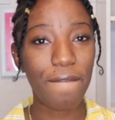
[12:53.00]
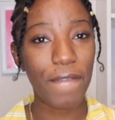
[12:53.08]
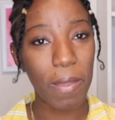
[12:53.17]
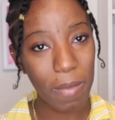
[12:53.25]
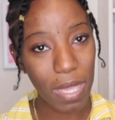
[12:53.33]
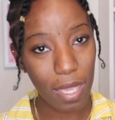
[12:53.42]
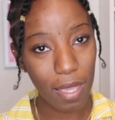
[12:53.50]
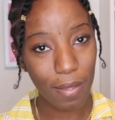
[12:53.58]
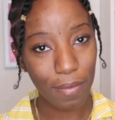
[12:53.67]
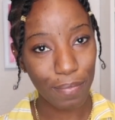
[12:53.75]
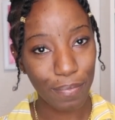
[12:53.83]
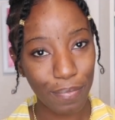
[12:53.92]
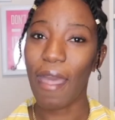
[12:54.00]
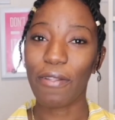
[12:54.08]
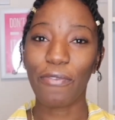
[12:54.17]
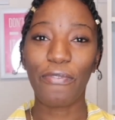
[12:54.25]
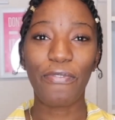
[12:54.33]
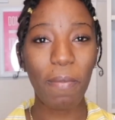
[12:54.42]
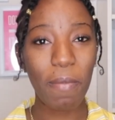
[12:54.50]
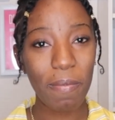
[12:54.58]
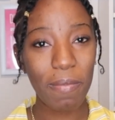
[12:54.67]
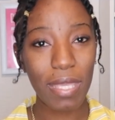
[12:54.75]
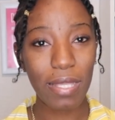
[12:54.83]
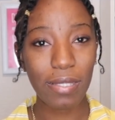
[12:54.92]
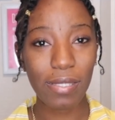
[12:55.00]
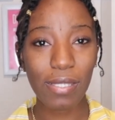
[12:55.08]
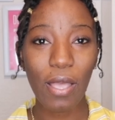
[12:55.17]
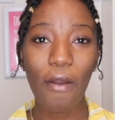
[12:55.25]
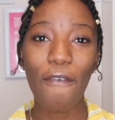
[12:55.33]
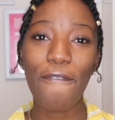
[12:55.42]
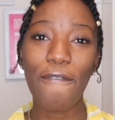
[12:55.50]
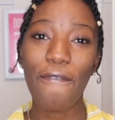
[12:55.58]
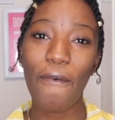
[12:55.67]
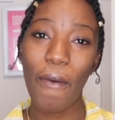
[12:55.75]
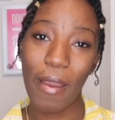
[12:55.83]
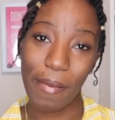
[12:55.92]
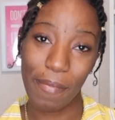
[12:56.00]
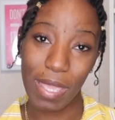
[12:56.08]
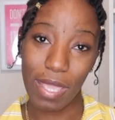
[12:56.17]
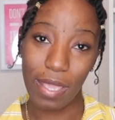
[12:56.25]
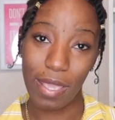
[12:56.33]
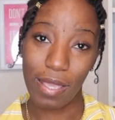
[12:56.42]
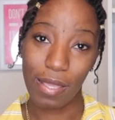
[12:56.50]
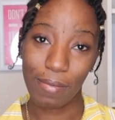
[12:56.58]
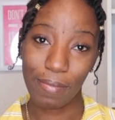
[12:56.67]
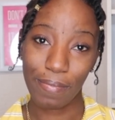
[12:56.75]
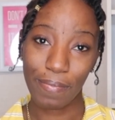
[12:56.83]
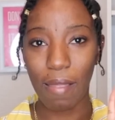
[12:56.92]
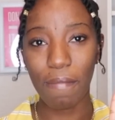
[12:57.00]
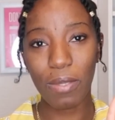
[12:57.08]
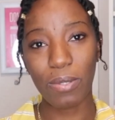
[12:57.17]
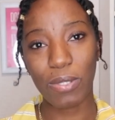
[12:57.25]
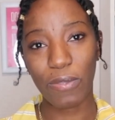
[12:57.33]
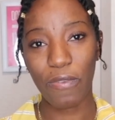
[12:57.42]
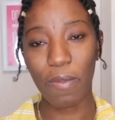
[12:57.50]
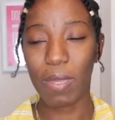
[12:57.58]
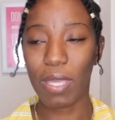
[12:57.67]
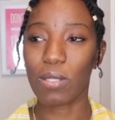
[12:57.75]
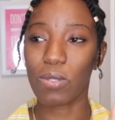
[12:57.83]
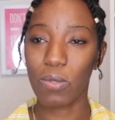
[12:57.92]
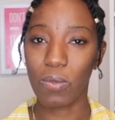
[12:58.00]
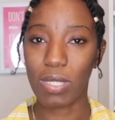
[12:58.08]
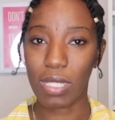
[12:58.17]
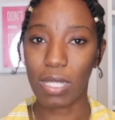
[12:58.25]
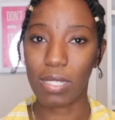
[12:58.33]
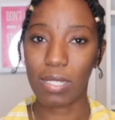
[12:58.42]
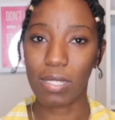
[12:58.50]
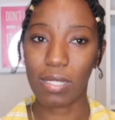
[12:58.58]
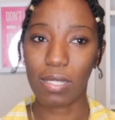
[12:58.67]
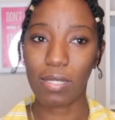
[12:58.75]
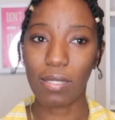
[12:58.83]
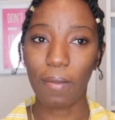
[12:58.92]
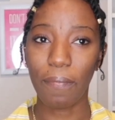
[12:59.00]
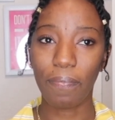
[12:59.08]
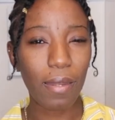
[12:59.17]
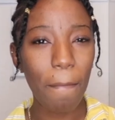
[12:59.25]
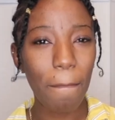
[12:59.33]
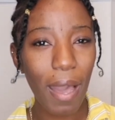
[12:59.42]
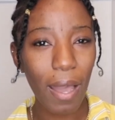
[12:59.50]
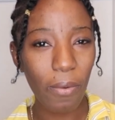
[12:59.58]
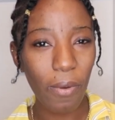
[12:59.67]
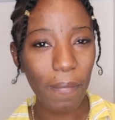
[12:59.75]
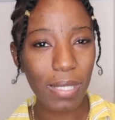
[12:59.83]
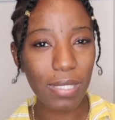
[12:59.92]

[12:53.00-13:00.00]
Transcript: femi. And femi means for me. Let me use femi in 2 sentences. The bag when me